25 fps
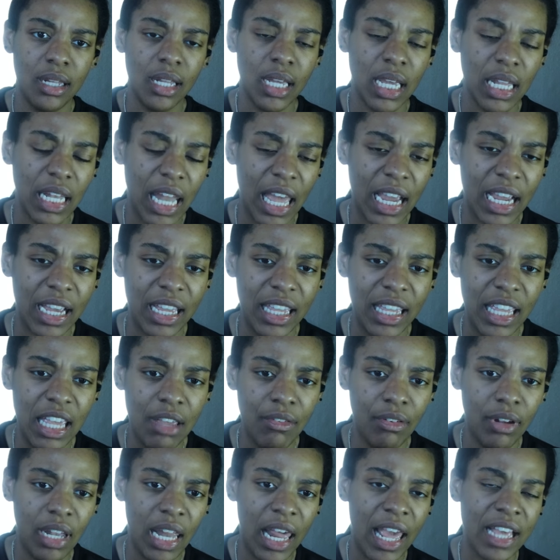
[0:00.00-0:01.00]
Looking like an
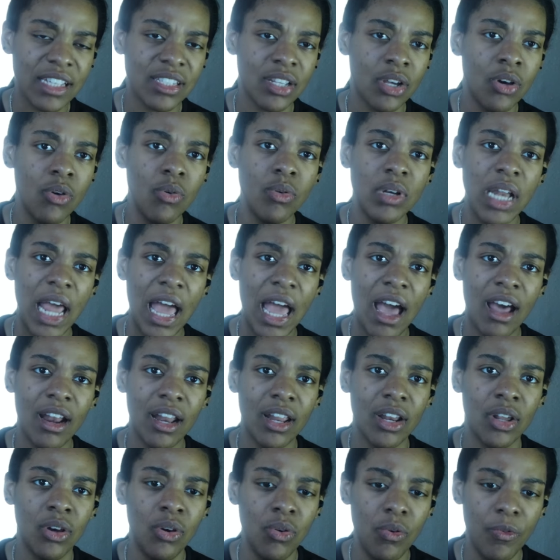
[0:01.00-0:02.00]
evil ass who
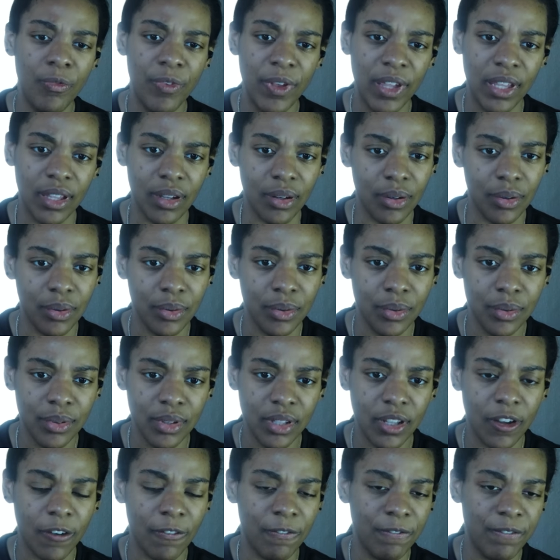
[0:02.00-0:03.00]
down in Whoville.
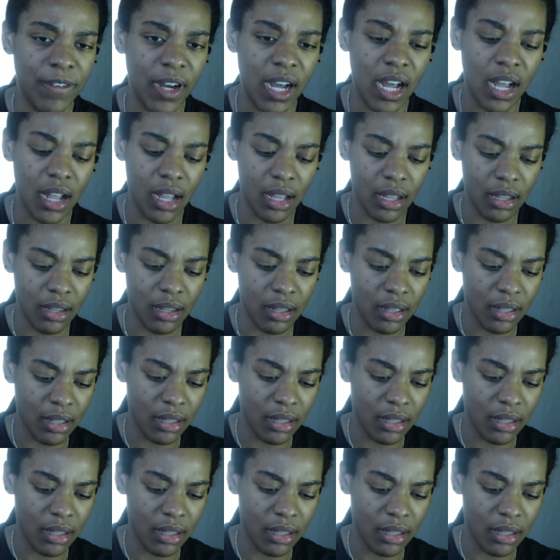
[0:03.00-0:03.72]
The fuck?